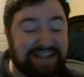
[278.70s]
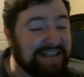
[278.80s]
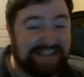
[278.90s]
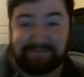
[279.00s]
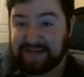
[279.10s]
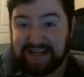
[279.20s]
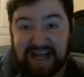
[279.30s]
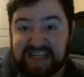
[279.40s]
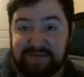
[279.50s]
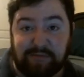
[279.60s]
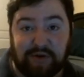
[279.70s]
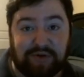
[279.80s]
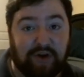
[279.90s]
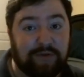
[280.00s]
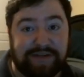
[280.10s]
Depending on the
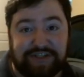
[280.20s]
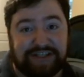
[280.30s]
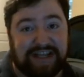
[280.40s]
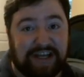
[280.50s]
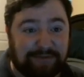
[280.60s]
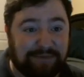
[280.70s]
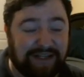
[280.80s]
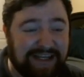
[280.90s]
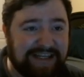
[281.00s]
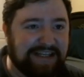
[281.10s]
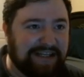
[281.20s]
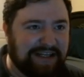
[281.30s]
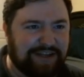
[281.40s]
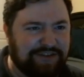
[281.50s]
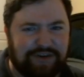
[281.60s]
MMORPG that you're playing,
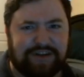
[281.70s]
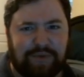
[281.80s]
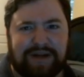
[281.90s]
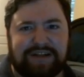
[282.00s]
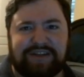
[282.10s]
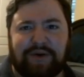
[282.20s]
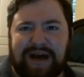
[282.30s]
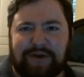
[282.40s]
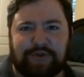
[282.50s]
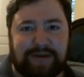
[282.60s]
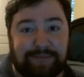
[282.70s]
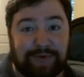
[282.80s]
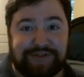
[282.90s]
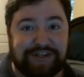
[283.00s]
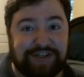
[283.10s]
you're going to want to know how their
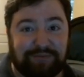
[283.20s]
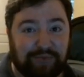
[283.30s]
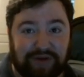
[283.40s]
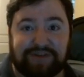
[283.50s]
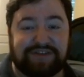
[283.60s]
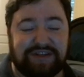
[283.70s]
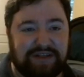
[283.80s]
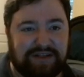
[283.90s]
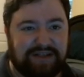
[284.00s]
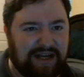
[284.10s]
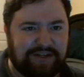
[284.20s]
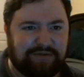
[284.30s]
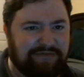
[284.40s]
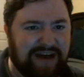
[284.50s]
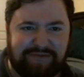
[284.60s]
emote system works. I know
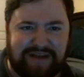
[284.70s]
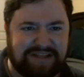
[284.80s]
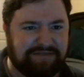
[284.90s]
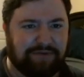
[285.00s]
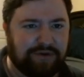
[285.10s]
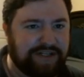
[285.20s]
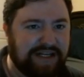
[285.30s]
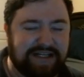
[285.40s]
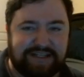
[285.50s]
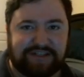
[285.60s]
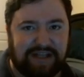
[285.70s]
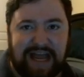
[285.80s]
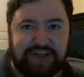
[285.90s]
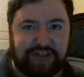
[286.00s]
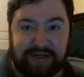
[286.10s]
in Final Fantasy XIV it's
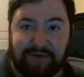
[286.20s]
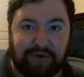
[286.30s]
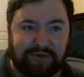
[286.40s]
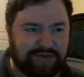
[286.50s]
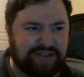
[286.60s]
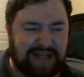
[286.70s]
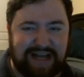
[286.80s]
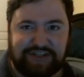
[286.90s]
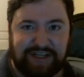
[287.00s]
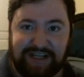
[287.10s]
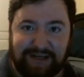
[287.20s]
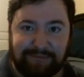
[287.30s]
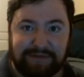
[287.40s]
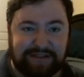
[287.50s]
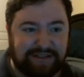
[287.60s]
/emote or
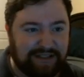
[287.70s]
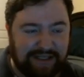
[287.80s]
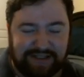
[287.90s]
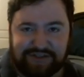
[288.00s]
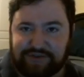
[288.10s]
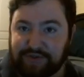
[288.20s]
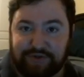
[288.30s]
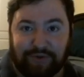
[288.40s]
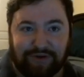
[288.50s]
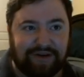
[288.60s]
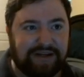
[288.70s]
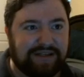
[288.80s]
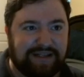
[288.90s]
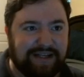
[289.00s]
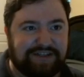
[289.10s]
/em. And in SWTOR
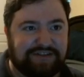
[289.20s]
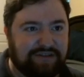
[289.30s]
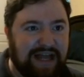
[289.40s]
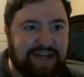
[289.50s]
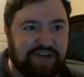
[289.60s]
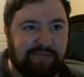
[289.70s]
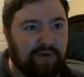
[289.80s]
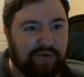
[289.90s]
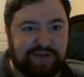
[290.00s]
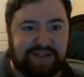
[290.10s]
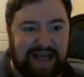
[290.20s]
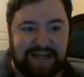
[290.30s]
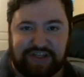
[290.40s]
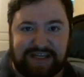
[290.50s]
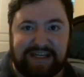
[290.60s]
it's /emote or
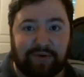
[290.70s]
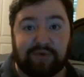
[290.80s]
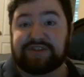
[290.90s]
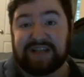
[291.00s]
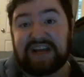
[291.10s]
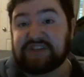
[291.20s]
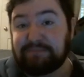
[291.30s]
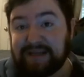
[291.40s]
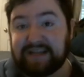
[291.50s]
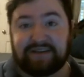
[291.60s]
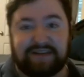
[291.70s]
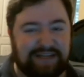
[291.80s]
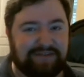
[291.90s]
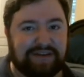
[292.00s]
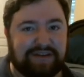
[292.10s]
/e or /me
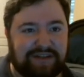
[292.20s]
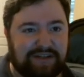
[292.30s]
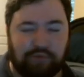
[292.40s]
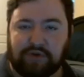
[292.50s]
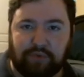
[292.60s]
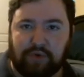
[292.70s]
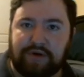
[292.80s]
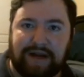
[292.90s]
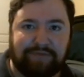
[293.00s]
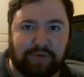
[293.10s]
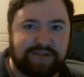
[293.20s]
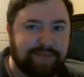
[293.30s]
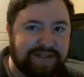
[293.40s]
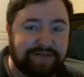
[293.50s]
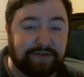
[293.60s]
even. World of Warcraft works a
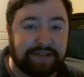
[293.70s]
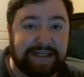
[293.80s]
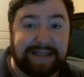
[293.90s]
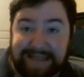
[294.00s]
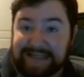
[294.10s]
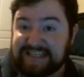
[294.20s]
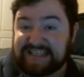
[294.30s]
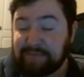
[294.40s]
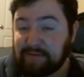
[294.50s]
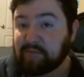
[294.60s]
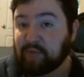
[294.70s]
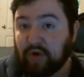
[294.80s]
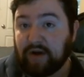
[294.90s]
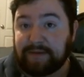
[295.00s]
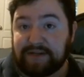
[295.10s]
bit differently. Some
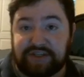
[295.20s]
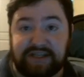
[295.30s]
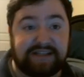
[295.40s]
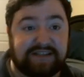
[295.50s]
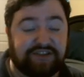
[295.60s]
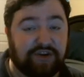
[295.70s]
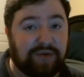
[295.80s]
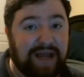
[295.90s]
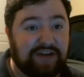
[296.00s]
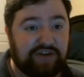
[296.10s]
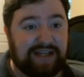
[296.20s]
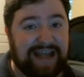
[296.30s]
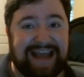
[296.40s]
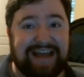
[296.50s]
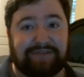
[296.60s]
MMORPGs don't actually
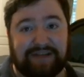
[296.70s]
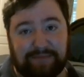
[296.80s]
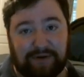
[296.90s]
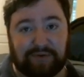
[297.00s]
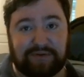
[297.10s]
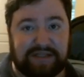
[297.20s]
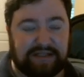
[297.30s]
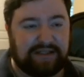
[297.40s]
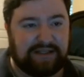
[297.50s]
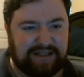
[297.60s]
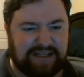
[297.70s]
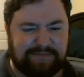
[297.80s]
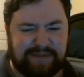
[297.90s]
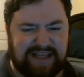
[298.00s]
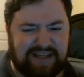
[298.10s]
have an emote things,
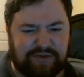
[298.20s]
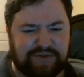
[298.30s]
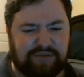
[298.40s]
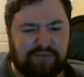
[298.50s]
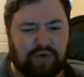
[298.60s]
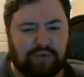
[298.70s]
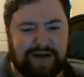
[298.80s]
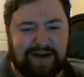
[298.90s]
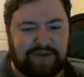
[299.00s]
but those are more rare.